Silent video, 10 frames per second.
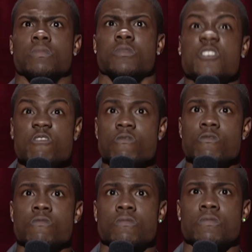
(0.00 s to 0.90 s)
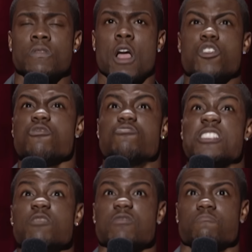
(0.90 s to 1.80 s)
Huh? Do you
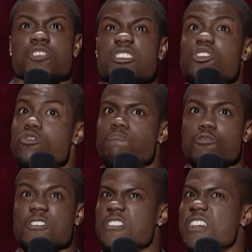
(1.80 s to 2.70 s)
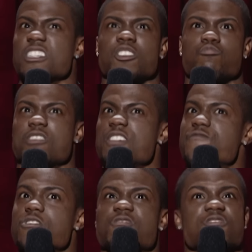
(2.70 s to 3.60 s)
hear what I'm telling you, boy? Because I swear
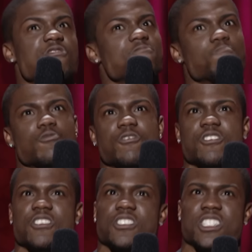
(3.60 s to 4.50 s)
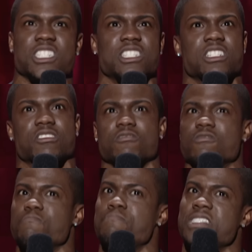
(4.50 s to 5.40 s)
if you don't, boy, it's
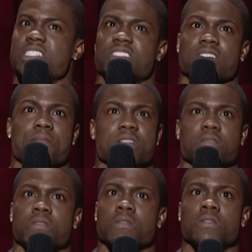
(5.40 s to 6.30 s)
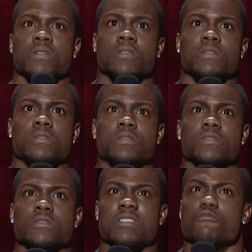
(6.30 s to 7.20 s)
going to be something.
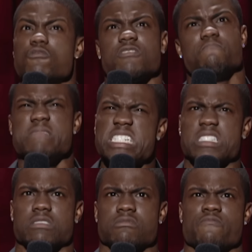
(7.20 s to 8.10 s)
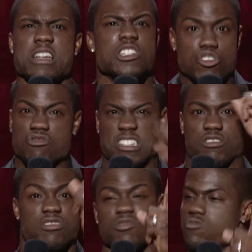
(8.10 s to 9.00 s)
Now look at me, all right? You
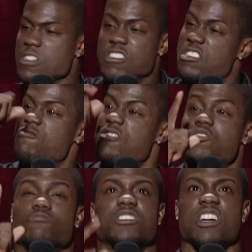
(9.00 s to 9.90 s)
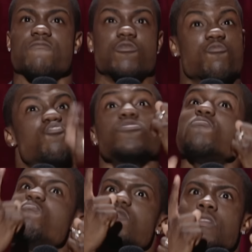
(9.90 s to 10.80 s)
got this one and this one, Kevin. The one
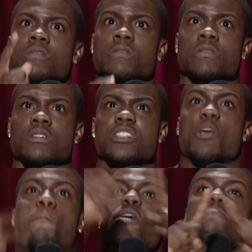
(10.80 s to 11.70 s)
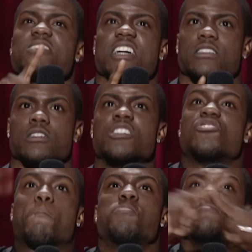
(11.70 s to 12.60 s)
and one. You put them together.
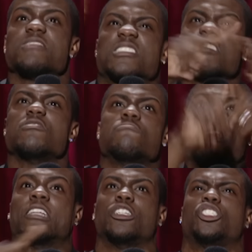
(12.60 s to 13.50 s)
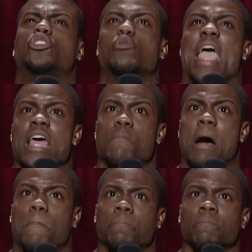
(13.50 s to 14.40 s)
You put them together like this, you add them up.